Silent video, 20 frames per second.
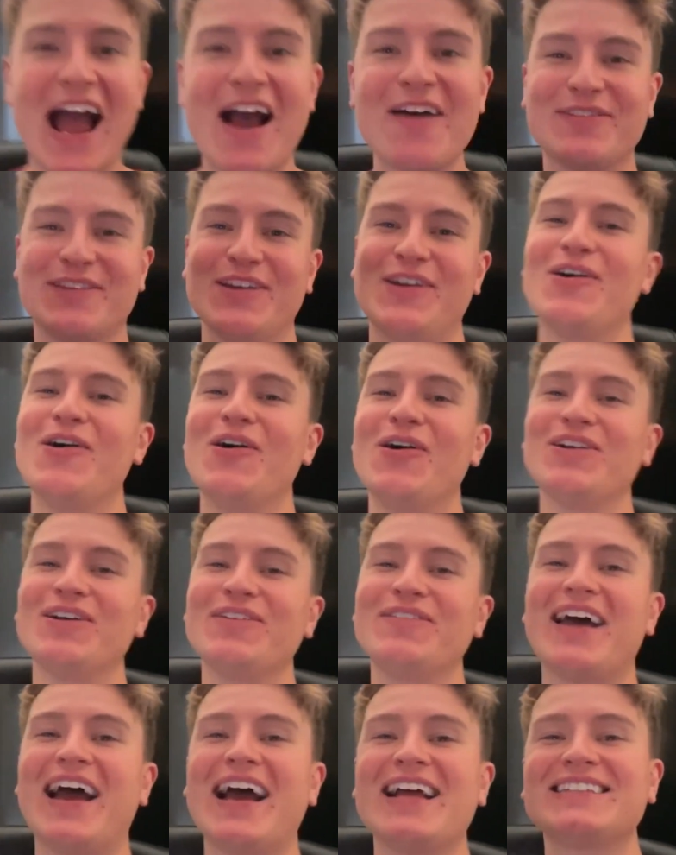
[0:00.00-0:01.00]
after all
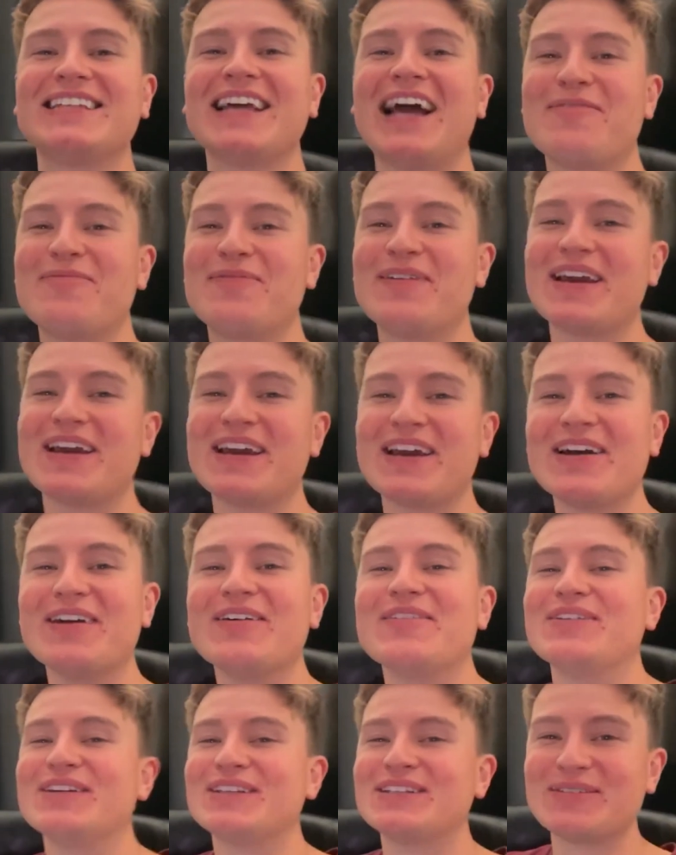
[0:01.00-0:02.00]
of that tapping
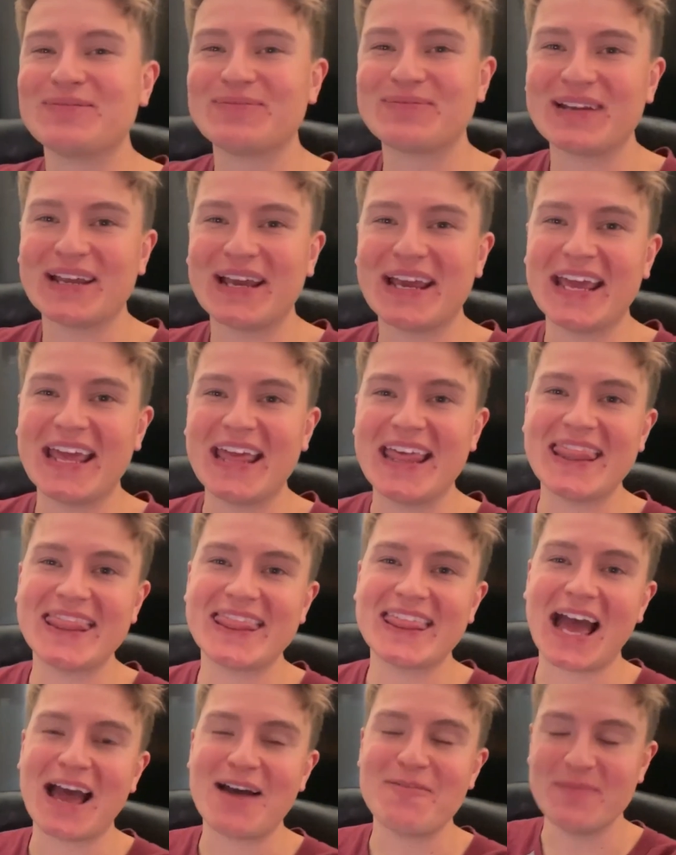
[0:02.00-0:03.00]
was complete,
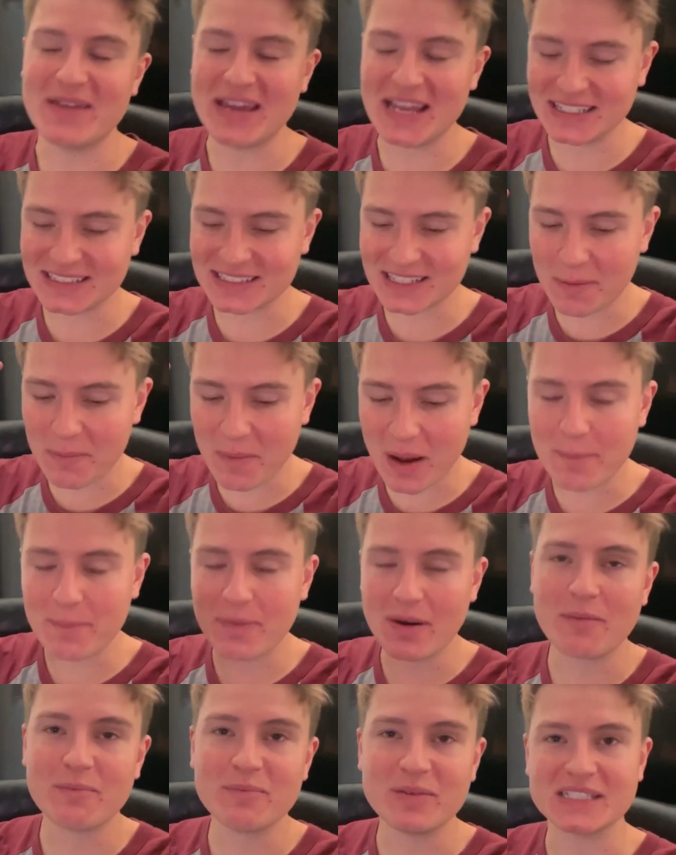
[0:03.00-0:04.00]
that means that my
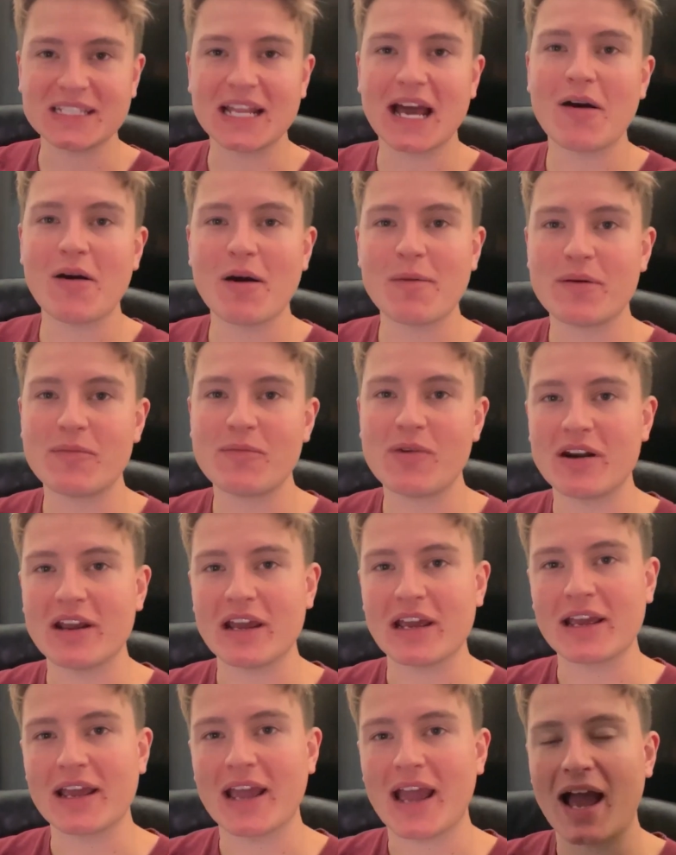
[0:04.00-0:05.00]
pump is now up and
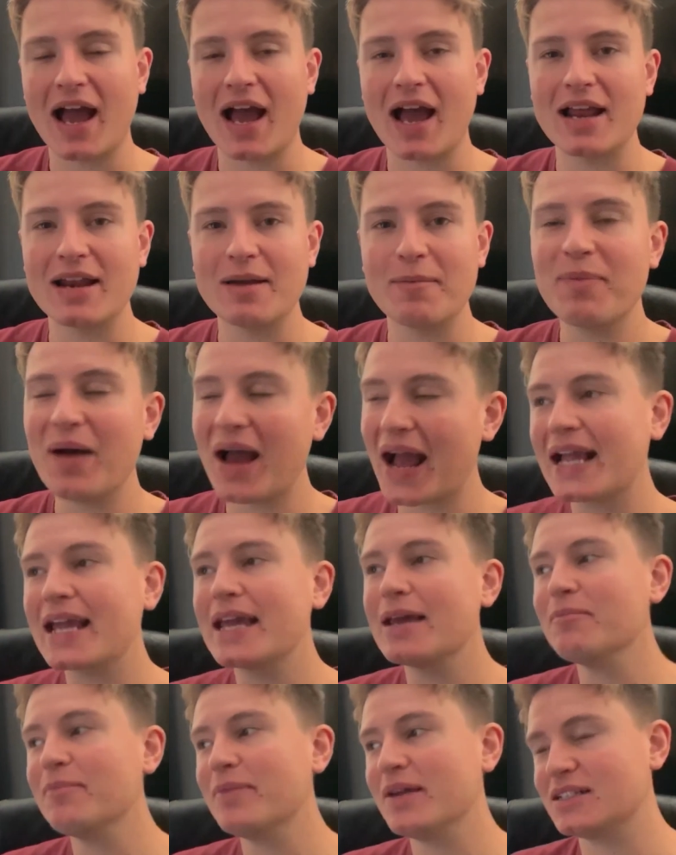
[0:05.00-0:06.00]
running and back
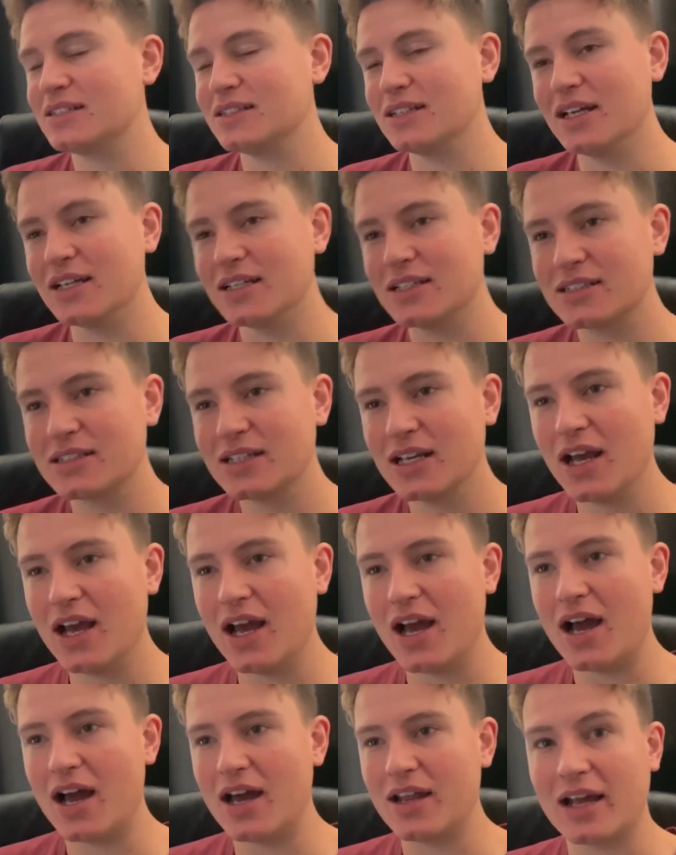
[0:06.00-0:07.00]
in business
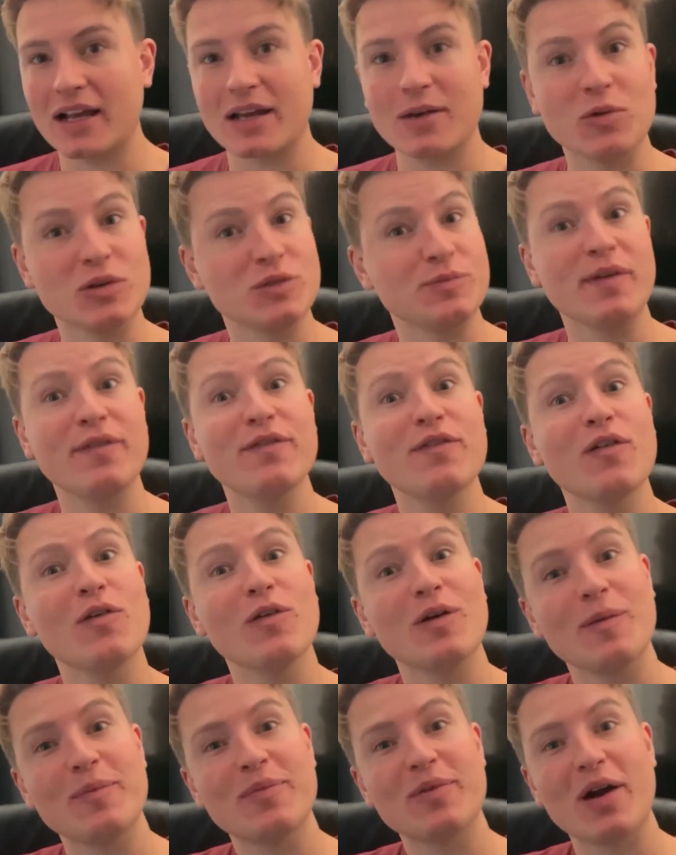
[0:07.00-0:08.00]
like it was
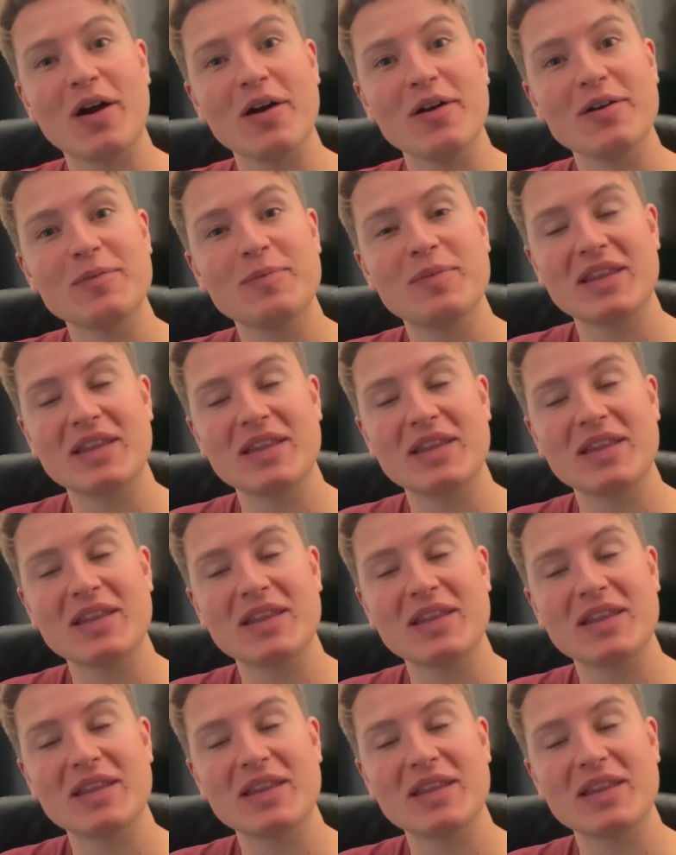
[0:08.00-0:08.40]
before it broke.